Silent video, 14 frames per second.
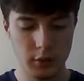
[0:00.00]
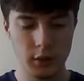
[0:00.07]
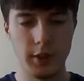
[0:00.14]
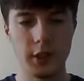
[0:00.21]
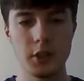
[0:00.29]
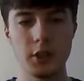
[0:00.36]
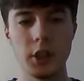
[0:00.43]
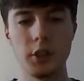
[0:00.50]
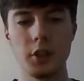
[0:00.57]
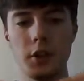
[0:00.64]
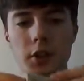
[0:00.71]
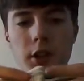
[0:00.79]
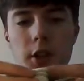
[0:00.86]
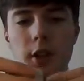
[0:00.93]
Eventually it
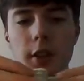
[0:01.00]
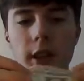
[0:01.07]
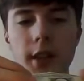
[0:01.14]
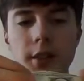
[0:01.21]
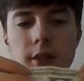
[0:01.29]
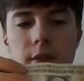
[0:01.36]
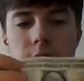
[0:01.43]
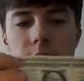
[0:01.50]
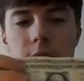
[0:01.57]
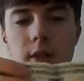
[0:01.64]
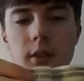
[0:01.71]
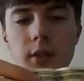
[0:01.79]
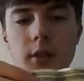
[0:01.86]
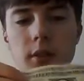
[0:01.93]
turns into this,
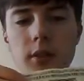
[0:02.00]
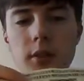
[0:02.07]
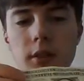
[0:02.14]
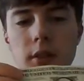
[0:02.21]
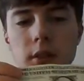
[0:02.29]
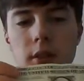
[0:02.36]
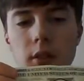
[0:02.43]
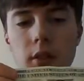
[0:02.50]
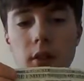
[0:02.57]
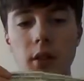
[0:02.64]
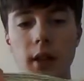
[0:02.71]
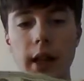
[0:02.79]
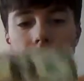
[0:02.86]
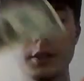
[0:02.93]
a
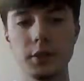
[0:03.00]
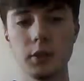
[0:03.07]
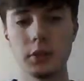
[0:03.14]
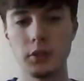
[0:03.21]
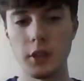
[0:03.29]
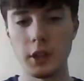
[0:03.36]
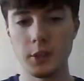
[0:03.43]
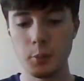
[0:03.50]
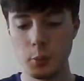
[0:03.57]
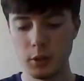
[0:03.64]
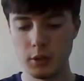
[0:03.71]
little less crisp.